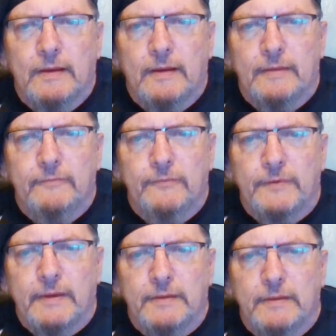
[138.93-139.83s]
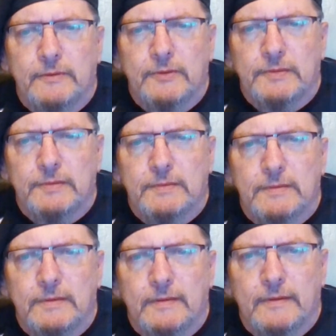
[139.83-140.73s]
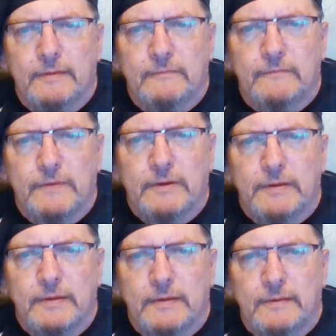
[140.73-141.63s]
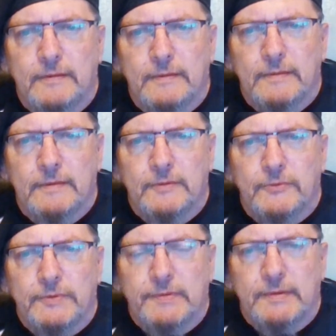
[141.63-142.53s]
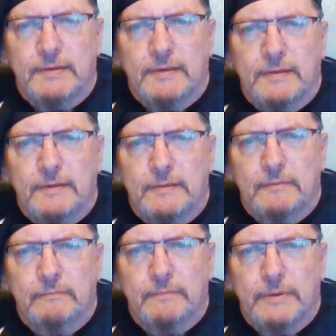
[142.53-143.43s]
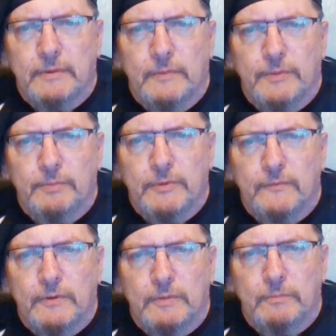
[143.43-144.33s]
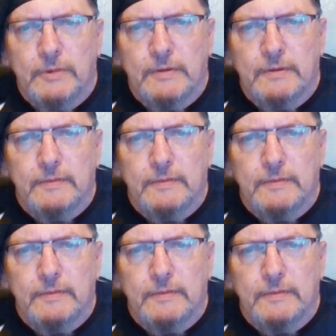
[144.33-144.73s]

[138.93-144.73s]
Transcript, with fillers: I find it just uh, very interesting bear with me for a minute.